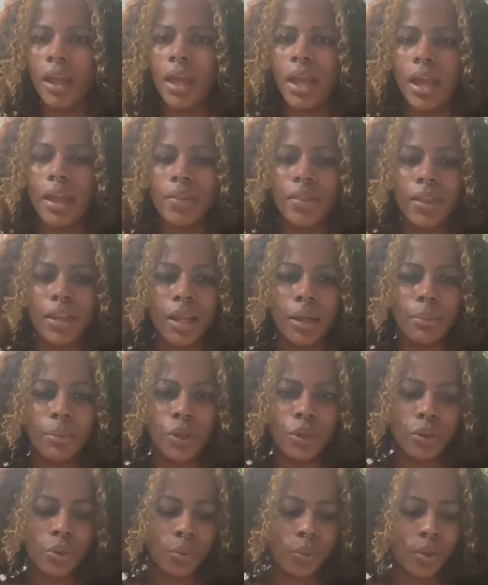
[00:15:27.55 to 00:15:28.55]
And then I'm
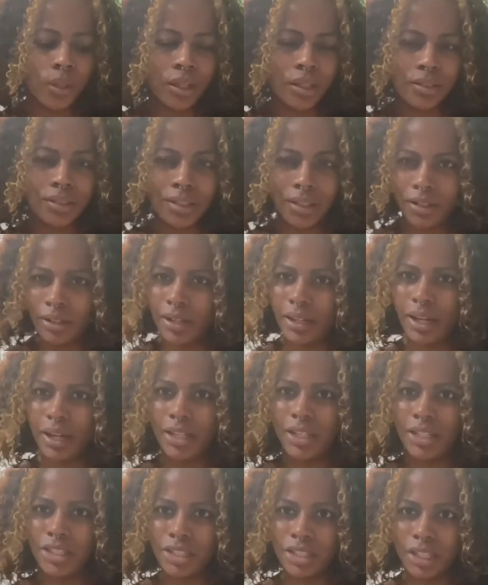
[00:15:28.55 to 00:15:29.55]
doing
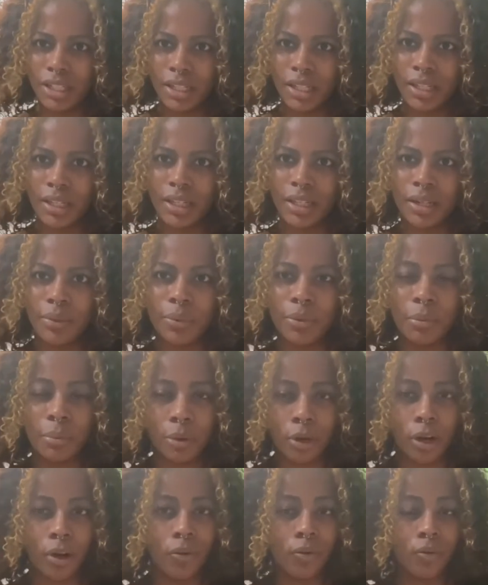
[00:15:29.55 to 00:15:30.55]
teriyaki chicken with
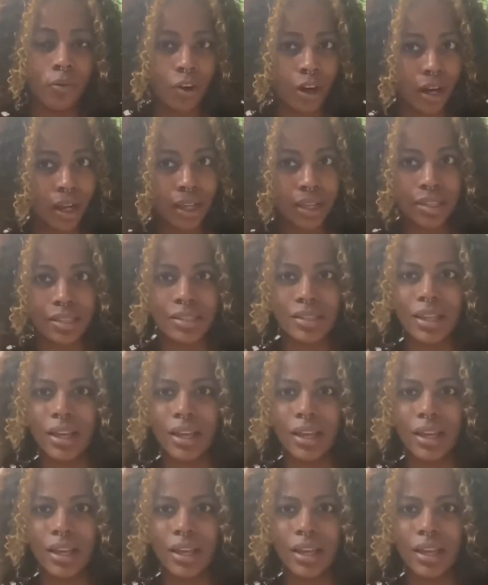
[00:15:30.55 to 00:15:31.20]
brown rice.